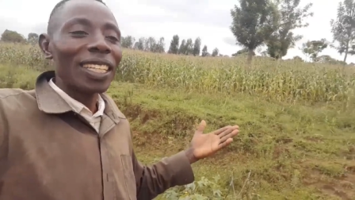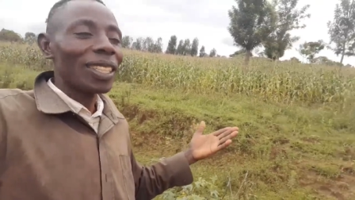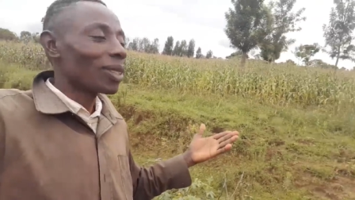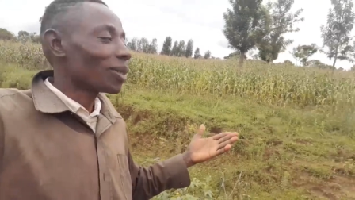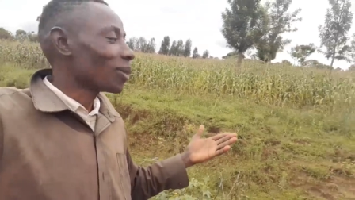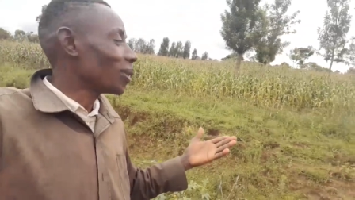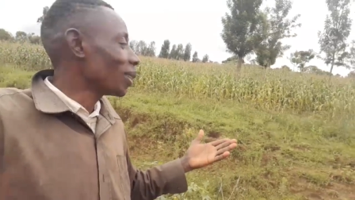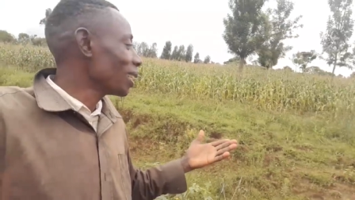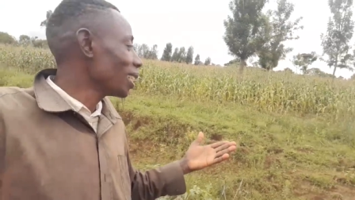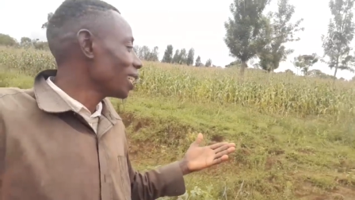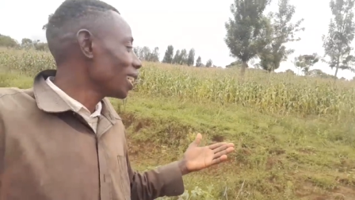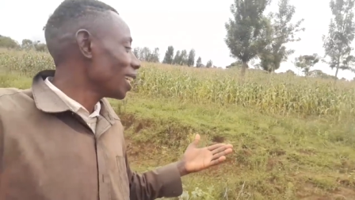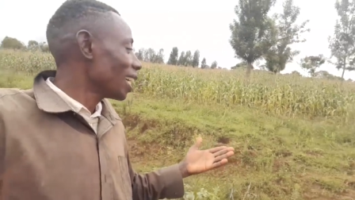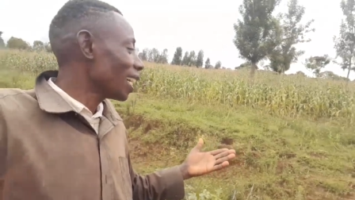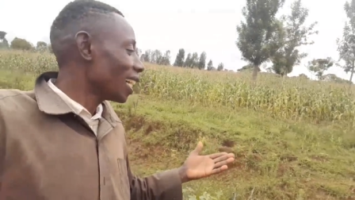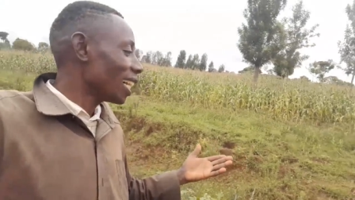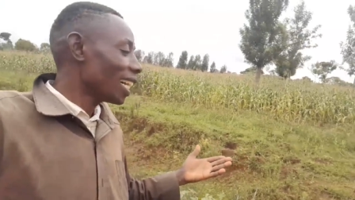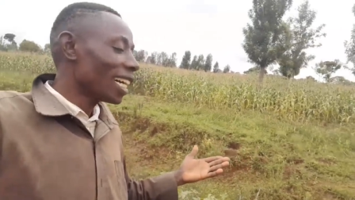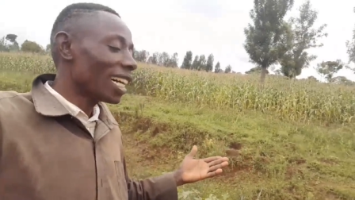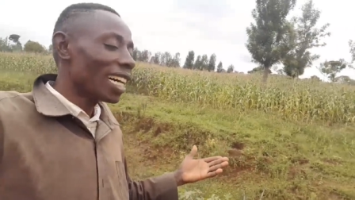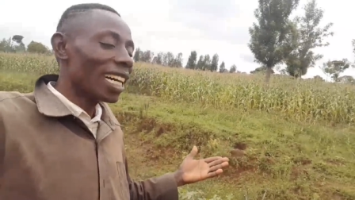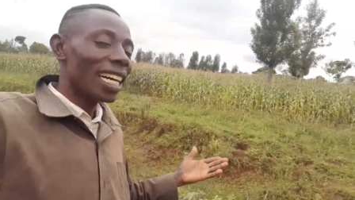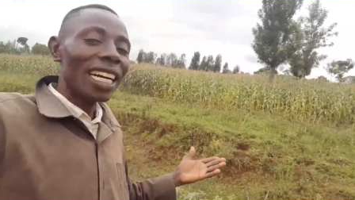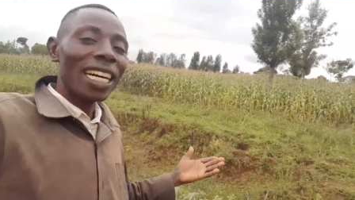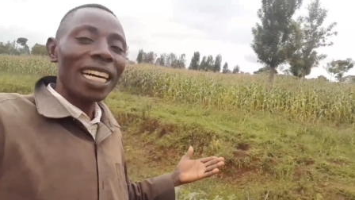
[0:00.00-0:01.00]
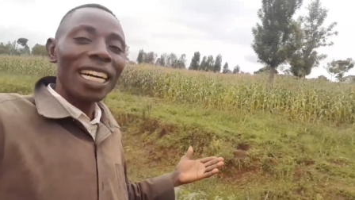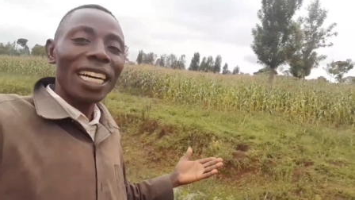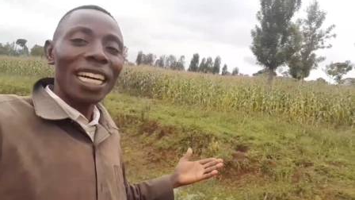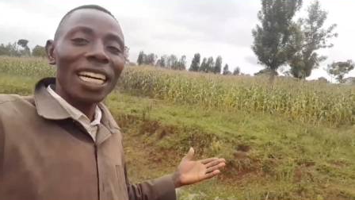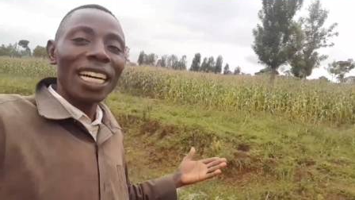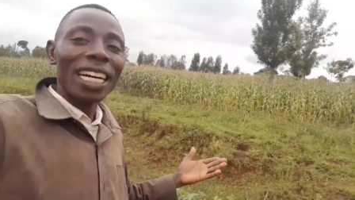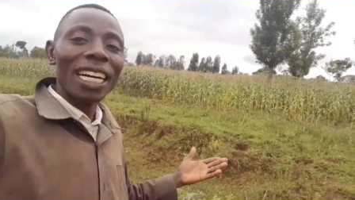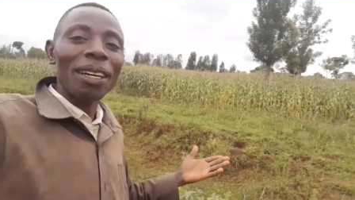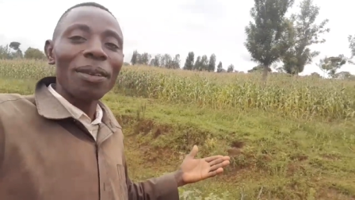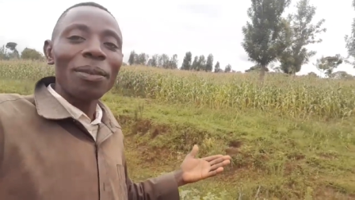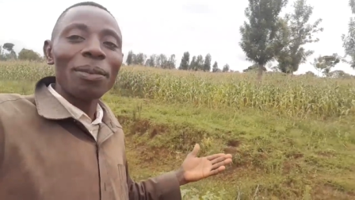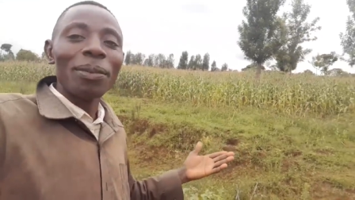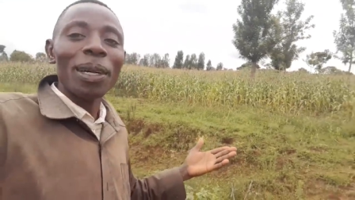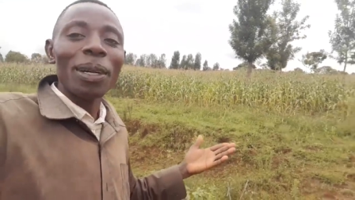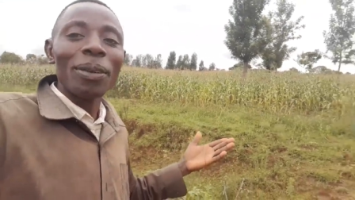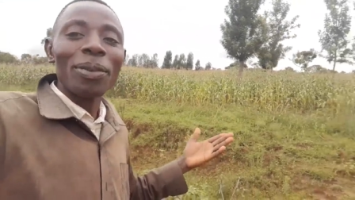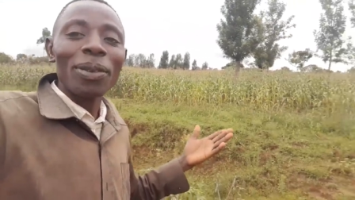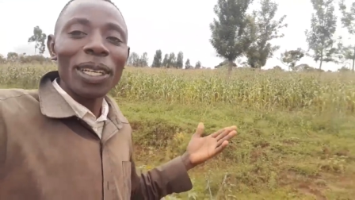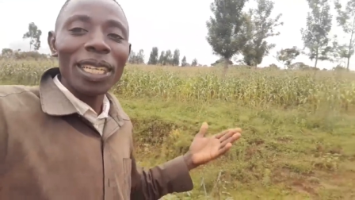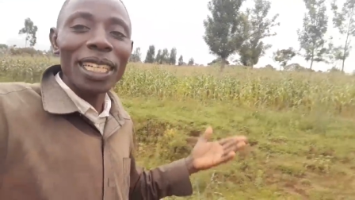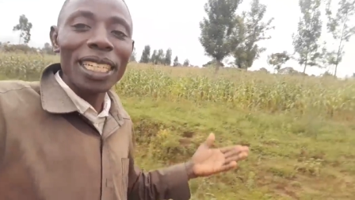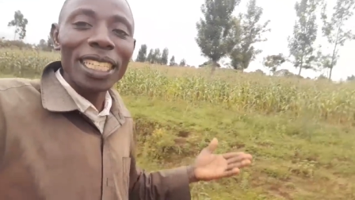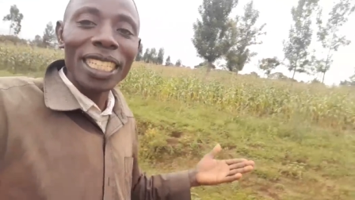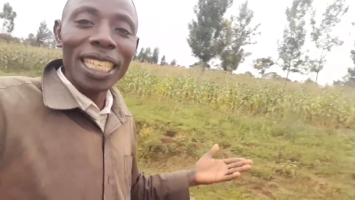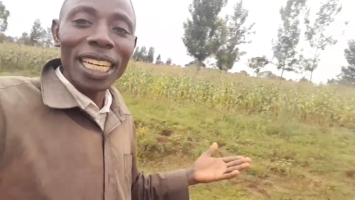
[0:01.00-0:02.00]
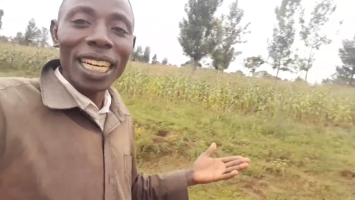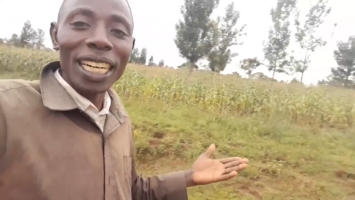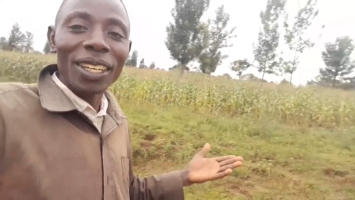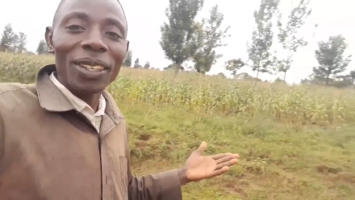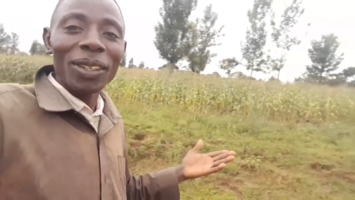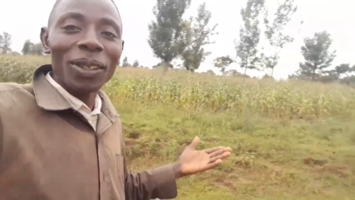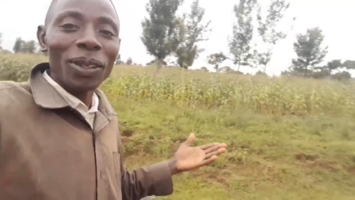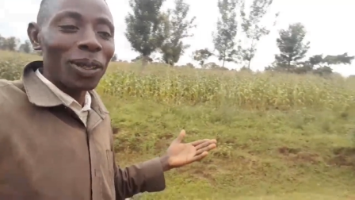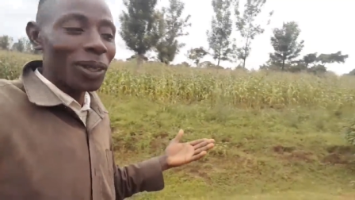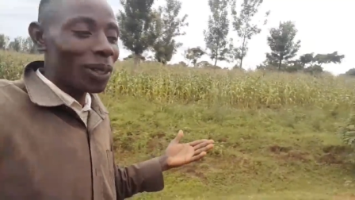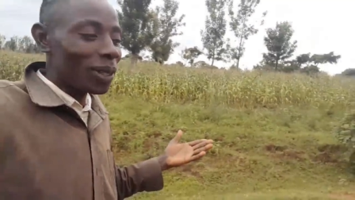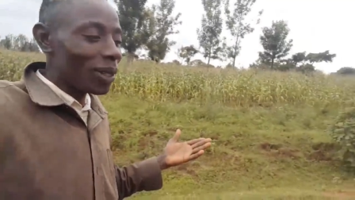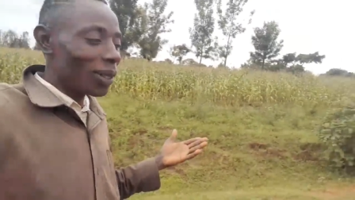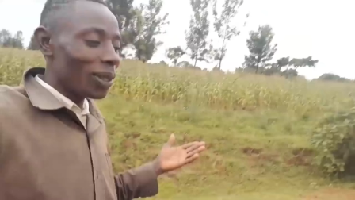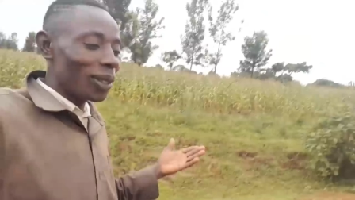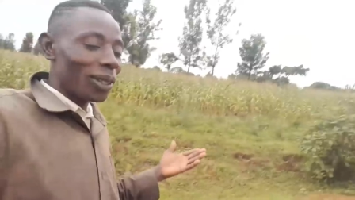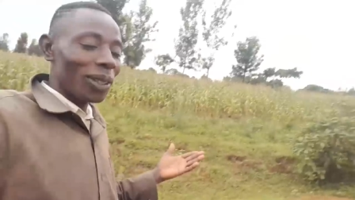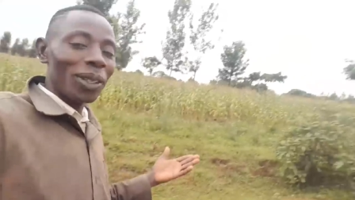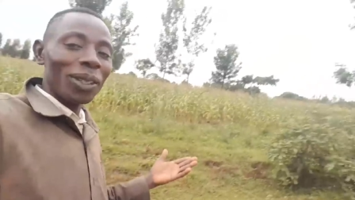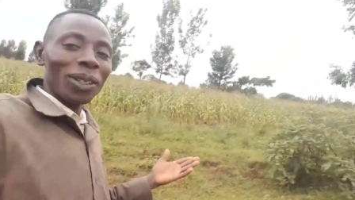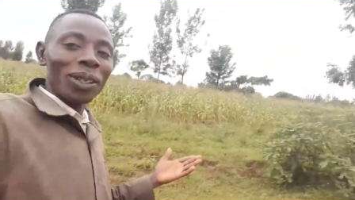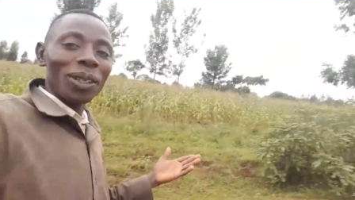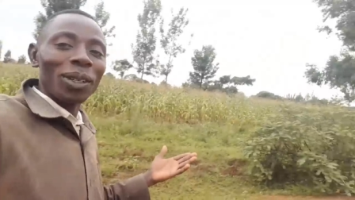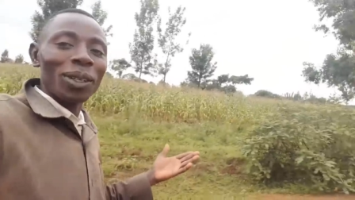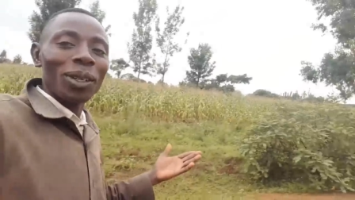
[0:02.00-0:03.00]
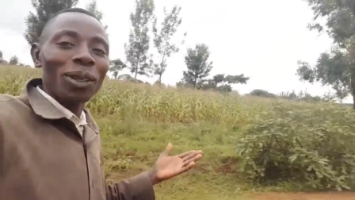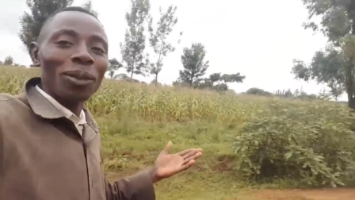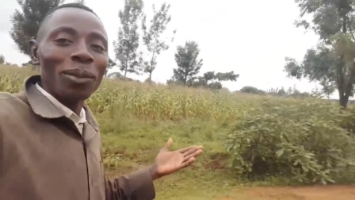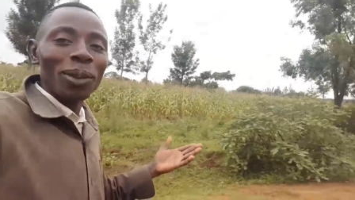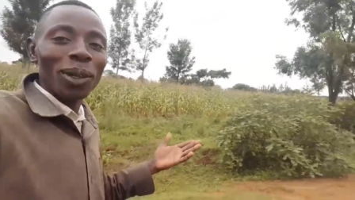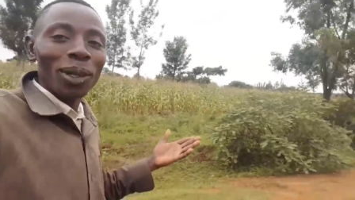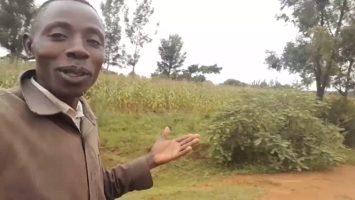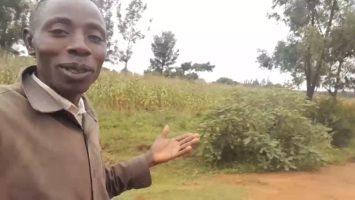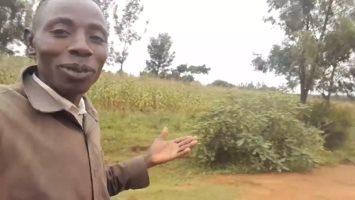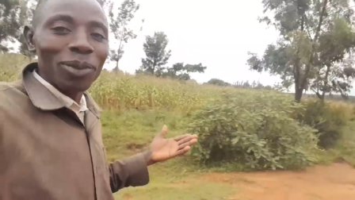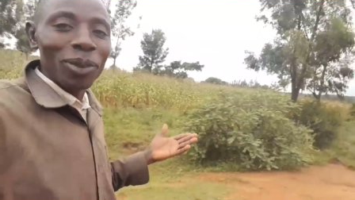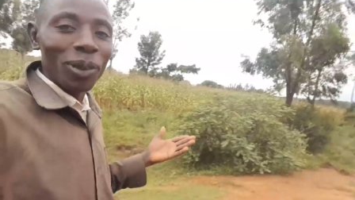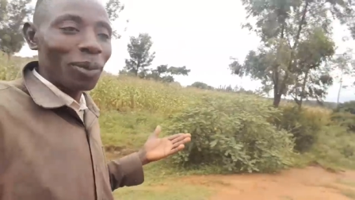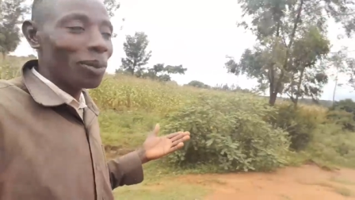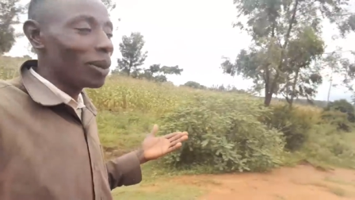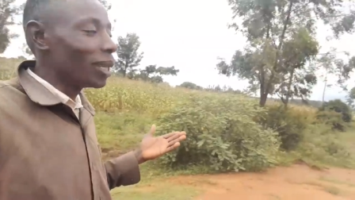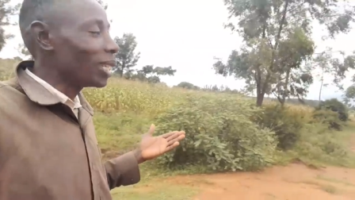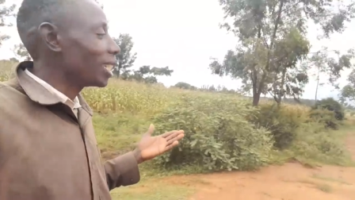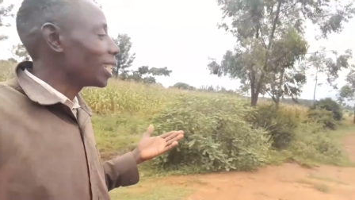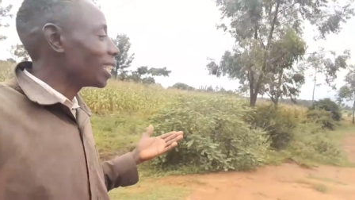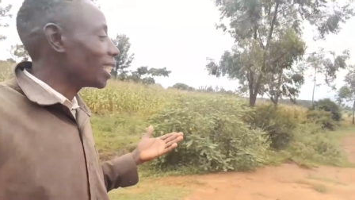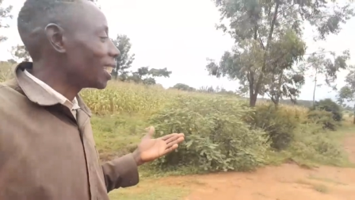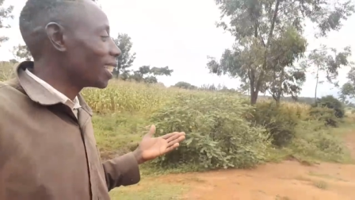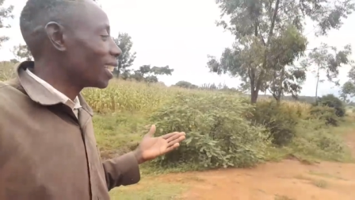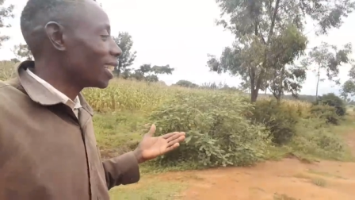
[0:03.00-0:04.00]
Today, I have my friend here who brought for me